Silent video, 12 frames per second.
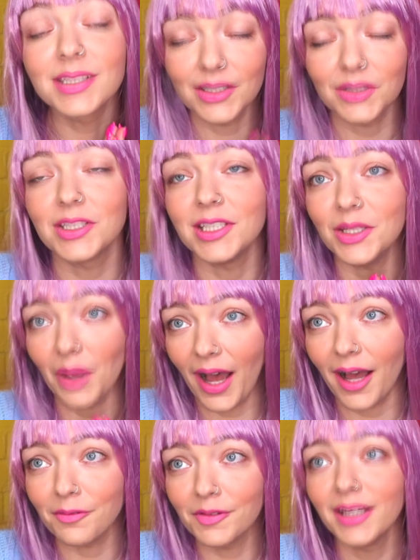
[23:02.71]
Seriously, you
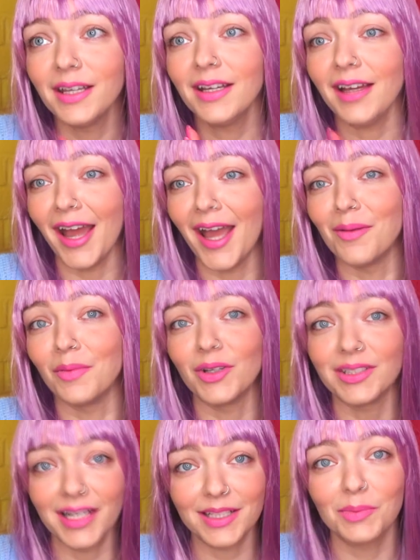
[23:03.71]
have.
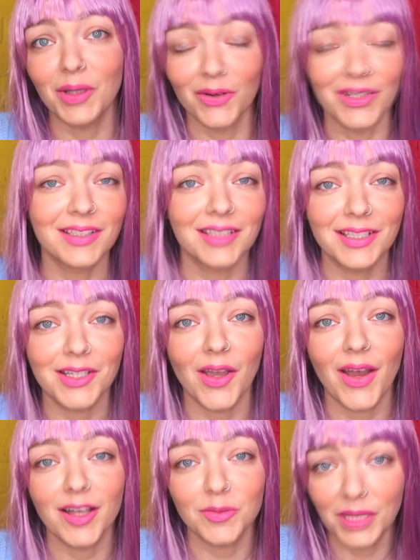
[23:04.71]
Because let's be honest, this
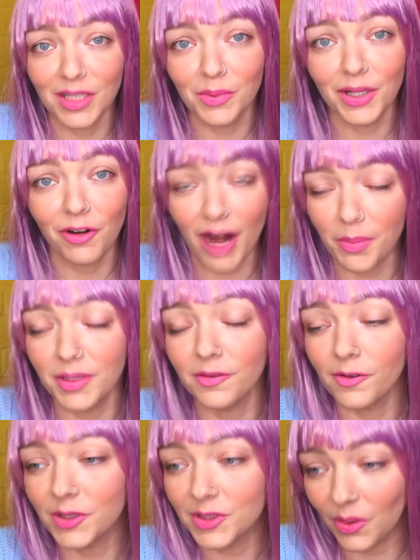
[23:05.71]
year has been a bit crappy
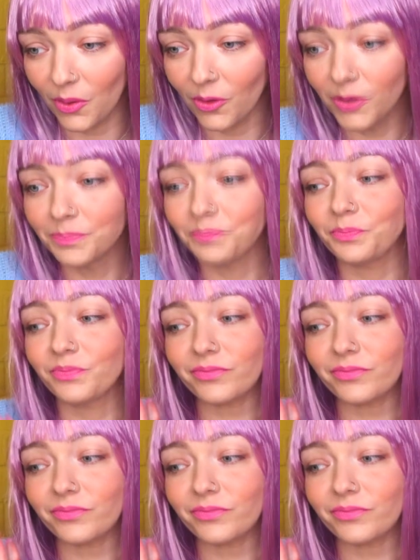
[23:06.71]
for us all.